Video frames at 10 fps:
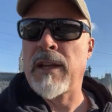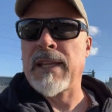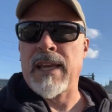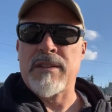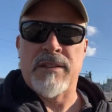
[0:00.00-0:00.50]

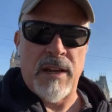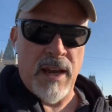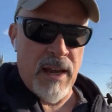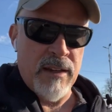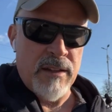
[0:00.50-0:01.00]
and
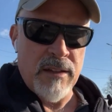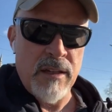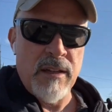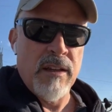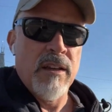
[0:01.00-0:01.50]

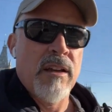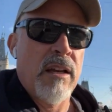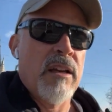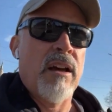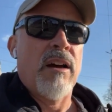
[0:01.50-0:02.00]

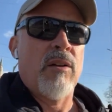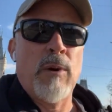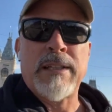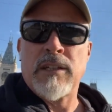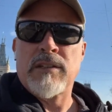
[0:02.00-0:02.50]
richest
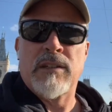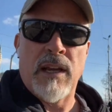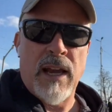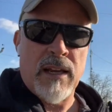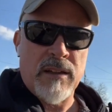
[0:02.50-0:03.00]
and
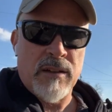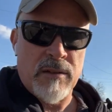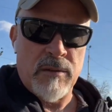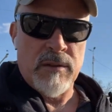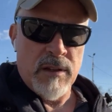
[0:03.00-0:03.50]

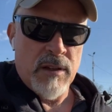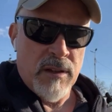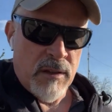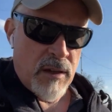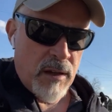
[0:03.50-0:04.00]

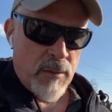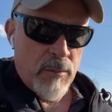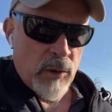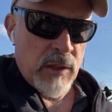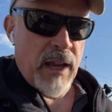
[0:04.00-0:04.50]
most likely
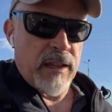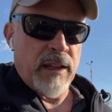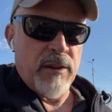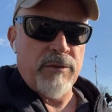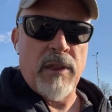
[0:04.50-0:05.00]
for them to
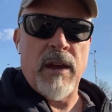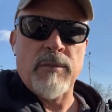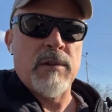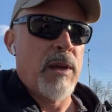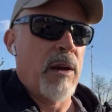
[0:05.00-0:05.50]
be able
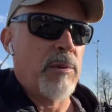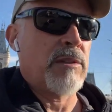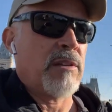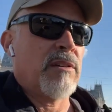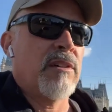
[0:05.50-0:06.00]
to
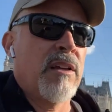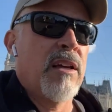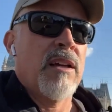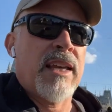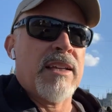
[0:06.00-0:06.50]
get
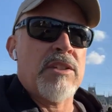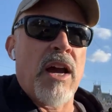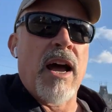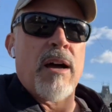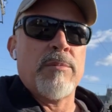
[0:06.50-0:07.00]
jobs and
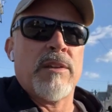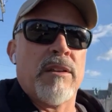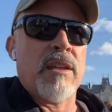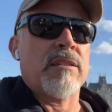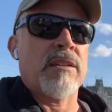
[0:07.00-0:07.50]
things like
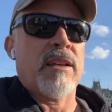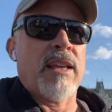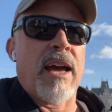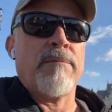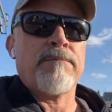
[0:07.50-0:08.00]
that.
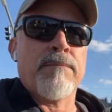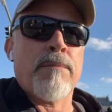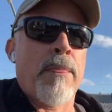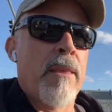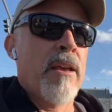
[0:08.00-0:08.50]

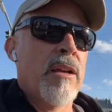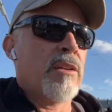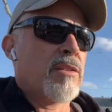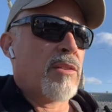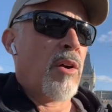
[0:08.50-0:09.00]

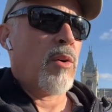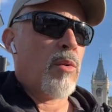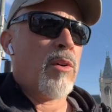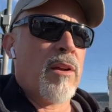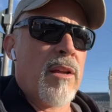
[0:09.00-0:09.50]
So
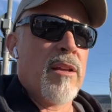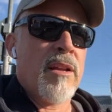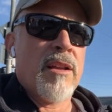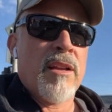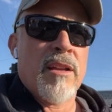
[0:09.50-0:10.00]

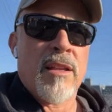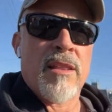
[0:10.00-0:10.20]
they